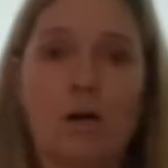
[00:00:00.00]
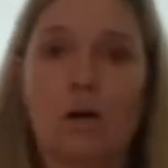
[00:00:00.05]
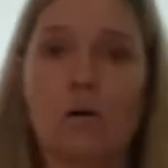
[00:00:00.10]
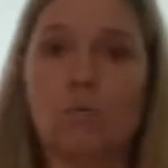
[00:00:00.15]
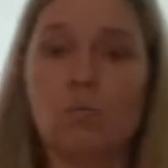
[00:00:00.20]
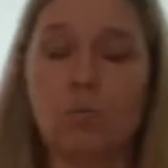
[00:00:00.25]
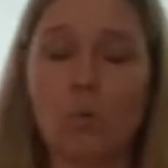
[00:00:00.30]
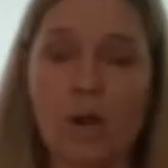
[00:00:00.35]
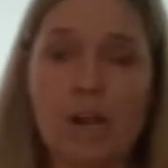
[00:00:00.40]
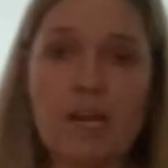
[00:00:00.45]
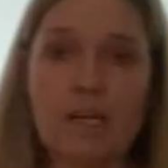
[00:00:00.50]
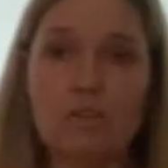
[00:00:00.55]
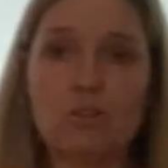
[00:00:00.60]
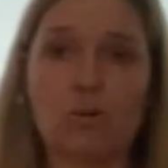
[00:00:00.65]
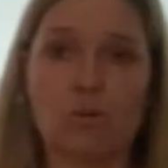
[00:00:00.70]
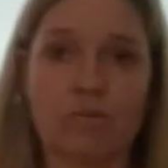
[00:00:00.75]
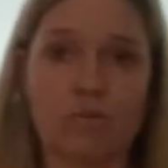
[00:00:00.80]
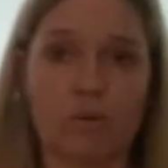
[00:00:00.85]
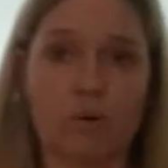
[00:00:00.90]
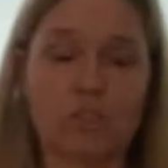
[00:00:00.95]
weight or
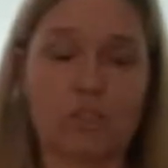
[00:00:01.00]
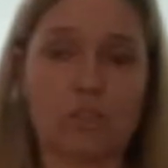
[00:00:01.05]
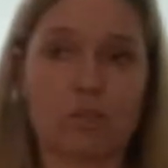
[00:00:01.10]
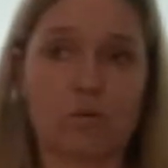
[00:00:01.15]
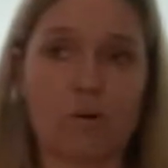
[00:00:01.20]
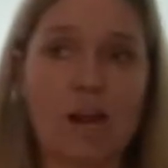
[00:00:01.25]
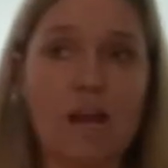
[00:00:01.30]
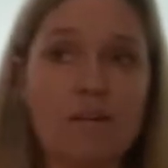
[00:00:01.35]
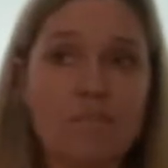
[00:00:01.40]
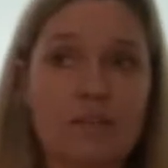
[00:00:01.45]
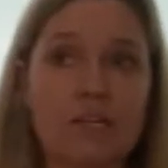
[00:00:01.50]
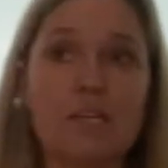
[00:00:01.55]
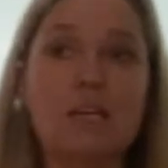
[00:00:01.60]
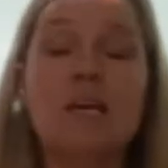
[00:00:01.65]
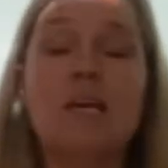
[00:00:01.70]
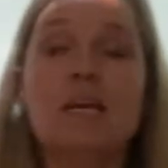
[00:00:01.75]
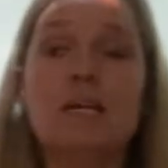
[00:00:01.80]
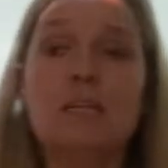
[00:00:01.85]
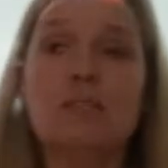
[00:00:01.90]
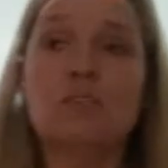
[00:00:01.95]
force of gravity
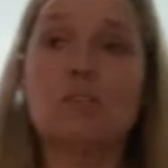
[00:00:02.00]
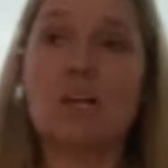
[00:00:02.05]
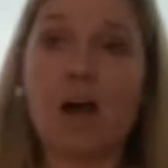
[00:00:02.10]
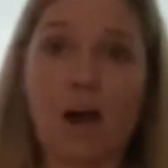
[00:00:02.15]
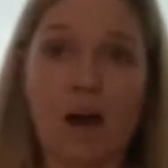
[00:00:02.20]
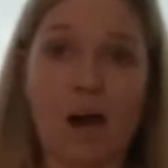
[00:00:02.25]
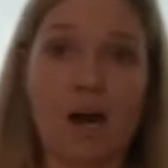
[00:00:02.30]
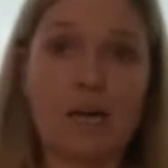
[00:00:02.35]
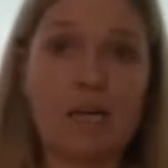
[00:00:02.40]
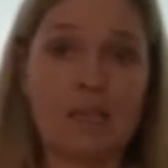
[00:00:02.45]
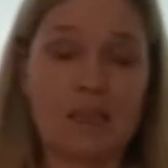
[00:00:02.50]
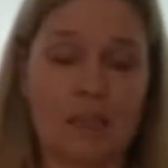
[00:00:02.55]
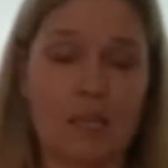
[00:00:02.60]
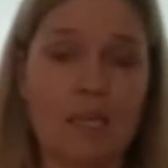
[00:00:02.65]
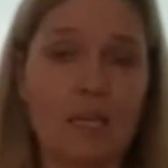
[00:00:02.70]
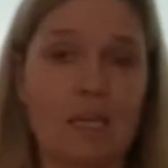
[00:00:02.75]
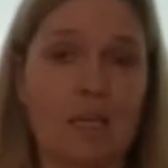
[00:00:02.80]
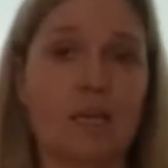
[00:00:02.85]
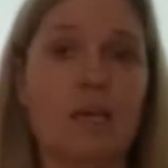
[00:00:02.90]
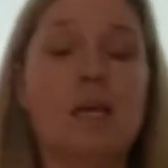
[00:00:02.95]
is an odd
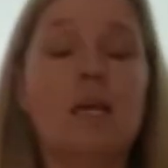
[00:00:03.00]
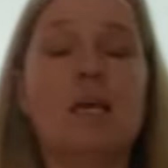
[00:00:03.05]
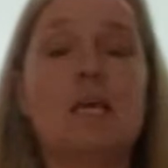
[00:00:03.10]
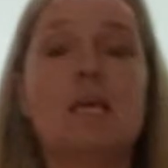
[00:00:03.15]
thing.